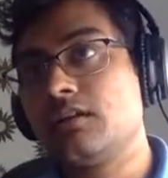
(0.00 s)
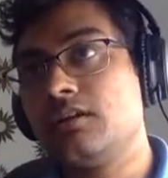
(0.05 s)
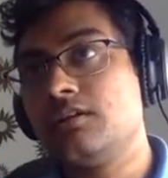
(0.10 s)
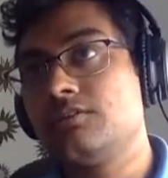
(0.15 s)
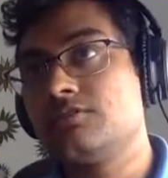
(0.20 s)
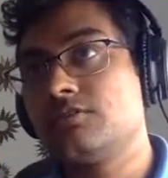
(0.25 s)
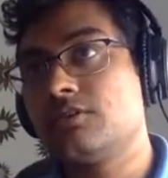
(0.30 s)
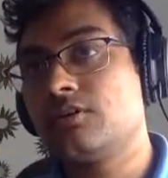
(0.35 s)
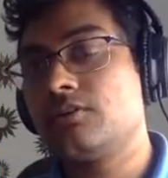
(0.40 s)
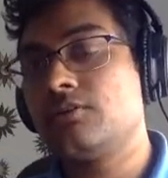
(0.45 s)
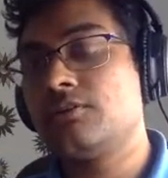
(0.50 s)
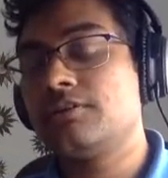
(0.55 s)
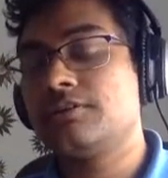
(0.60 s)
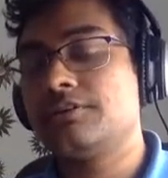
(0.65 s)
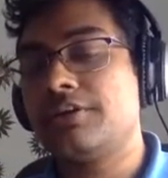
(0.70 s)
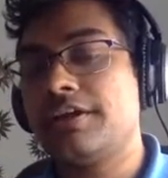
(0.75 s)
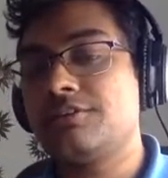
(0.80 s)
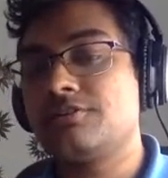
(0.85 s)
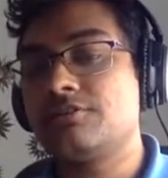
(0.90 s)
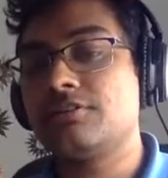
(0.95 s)
So to
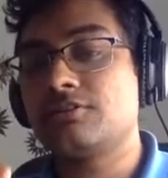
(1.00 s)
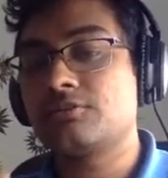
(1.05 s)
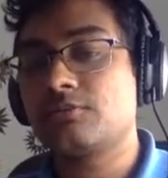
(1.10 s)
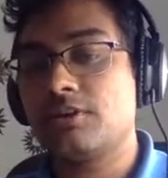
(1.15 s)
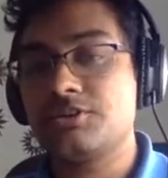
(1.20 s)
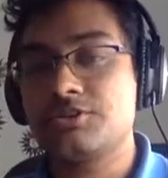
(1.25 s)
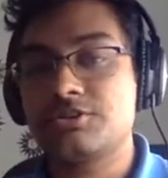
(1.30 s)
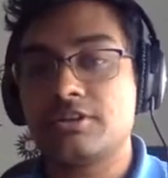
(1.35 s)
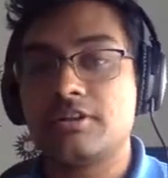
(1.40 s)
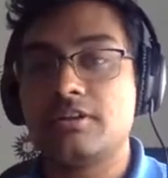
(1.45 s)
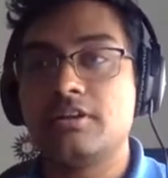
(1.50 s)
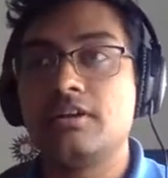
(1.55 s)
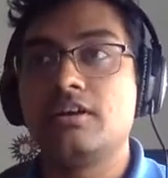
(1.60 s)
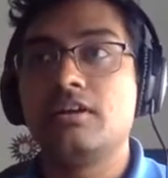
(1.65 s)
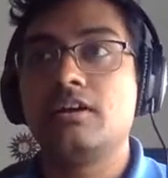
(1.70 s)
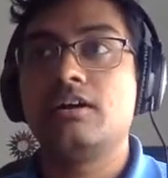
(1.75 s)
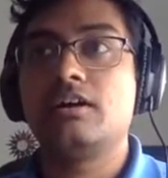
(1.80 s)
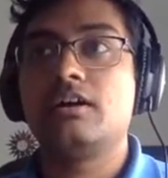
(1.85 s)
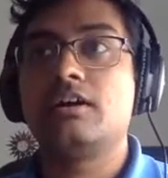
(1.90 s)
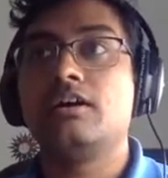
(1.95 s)
answer this question,
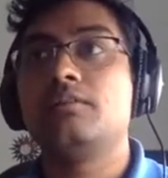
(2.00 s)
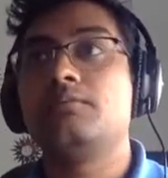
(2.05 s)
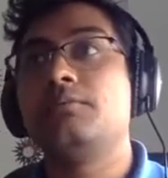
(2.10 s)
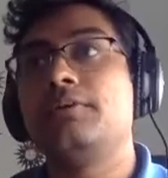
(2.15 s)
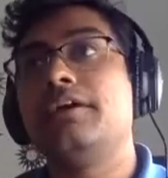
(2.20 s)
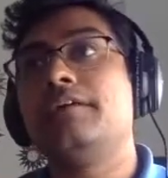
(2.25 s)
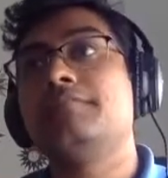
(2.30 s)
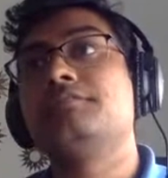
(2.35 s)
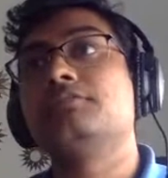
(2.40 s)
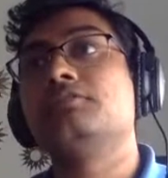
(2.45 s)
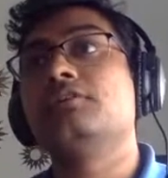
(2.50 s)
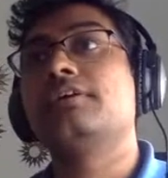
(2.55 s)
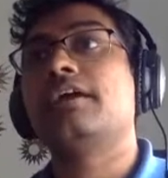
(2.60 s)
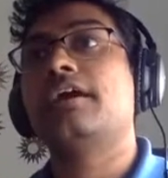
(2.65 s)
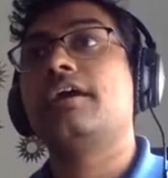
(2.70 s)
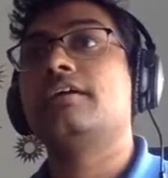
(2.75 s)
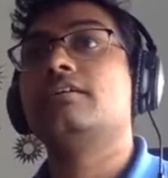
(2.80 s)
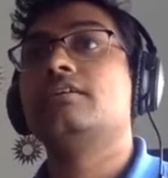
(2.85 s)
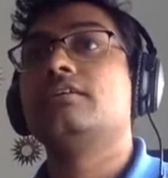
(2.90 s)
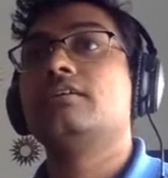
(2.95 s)
we have to look
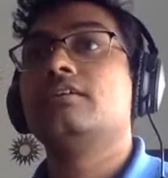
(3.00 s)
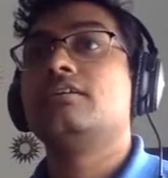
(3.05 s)
at